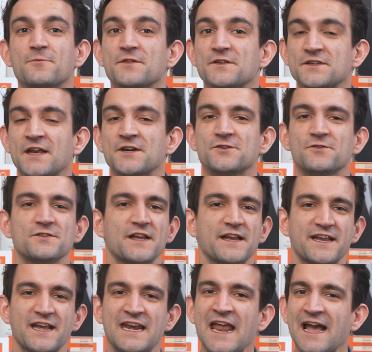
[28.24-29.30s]
with essentials like
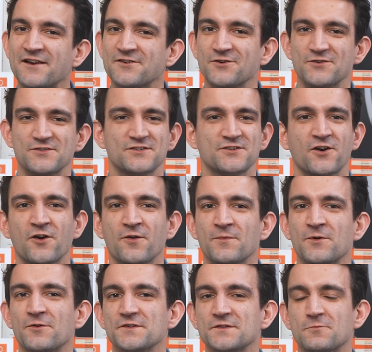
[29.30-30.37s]
connectors,
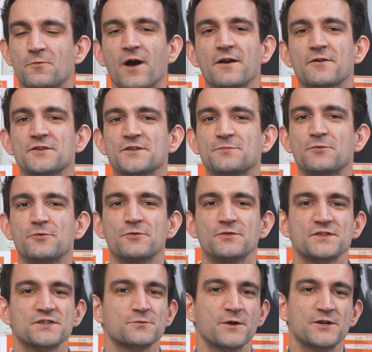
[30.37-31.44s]
terminals, wire
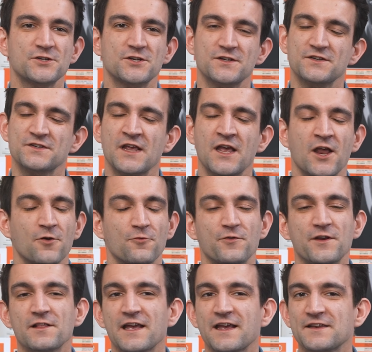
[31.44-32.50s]
spools, switches,
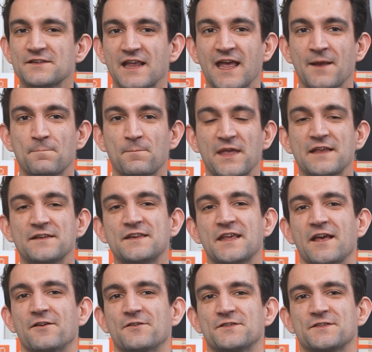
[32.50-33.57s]
relays, and
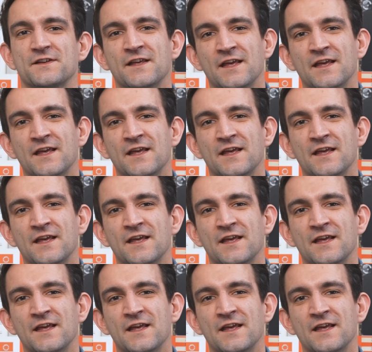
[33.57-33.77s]
pigtails.